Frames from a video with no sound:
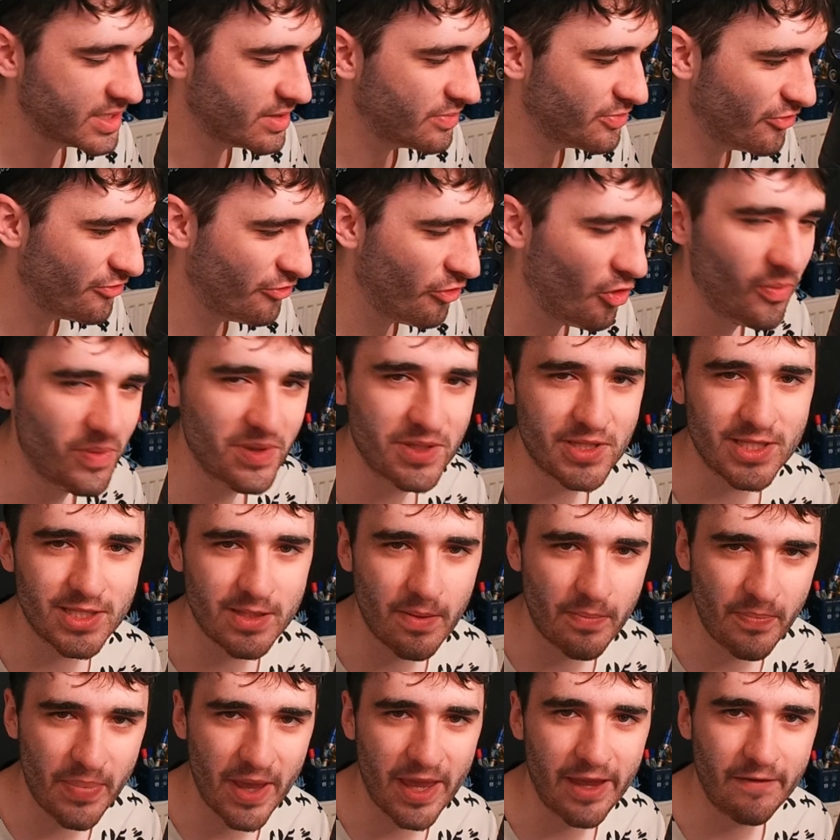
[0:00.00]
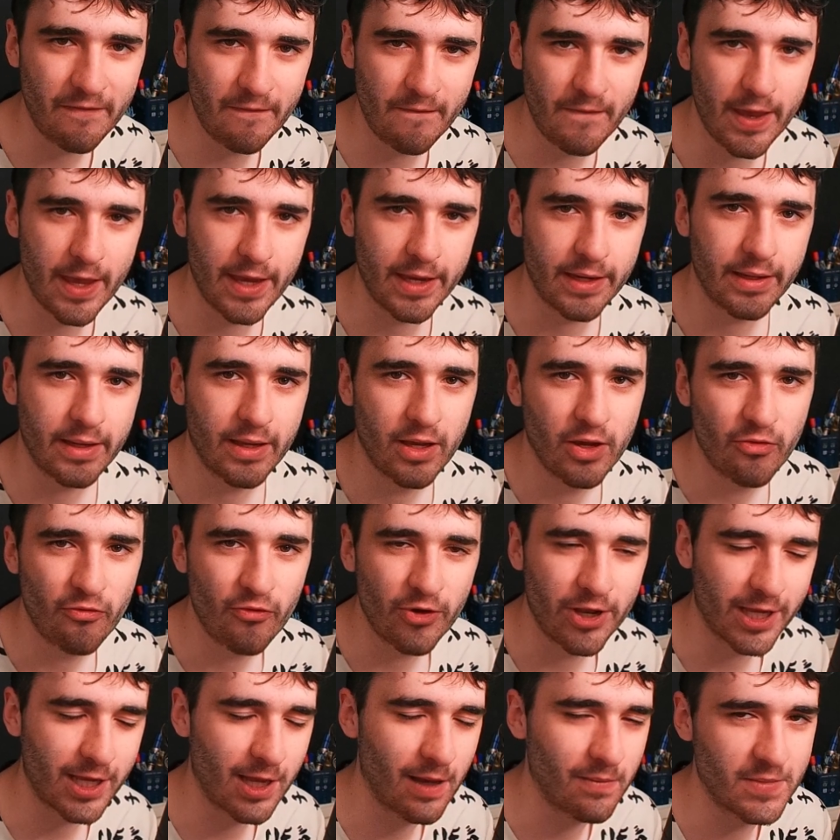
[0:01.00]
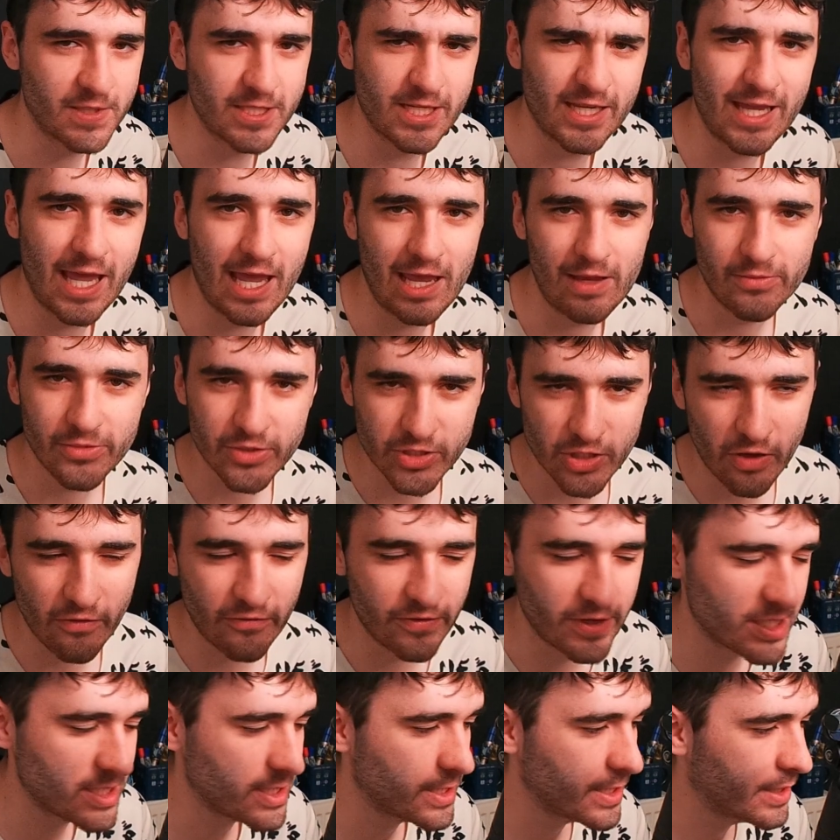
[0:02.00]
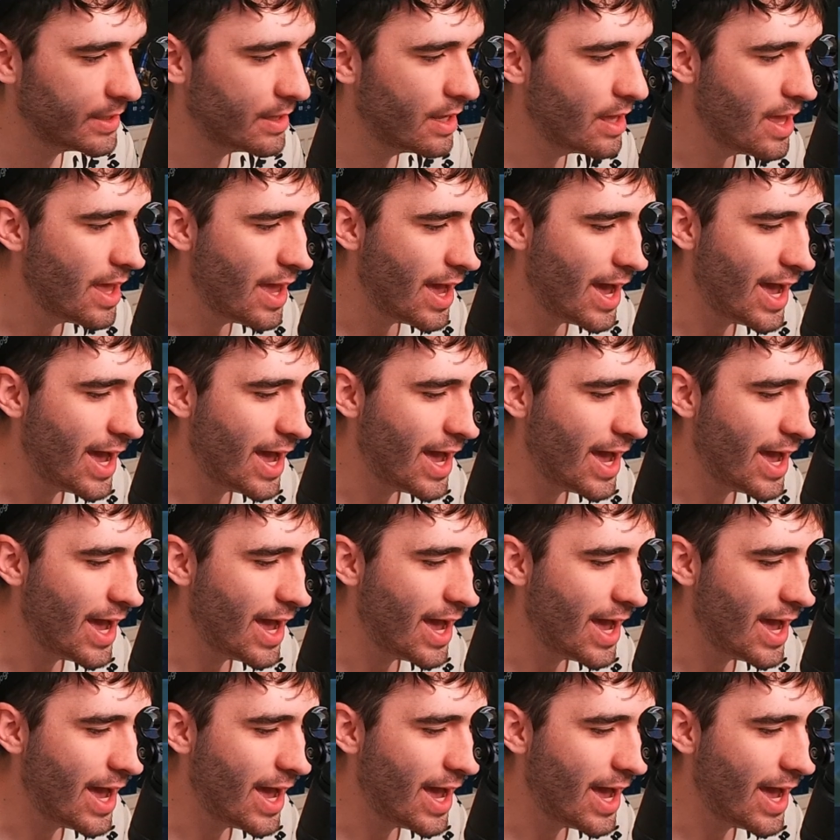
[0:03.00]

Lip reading: and the performance is a big thing when it comes to games, obviously.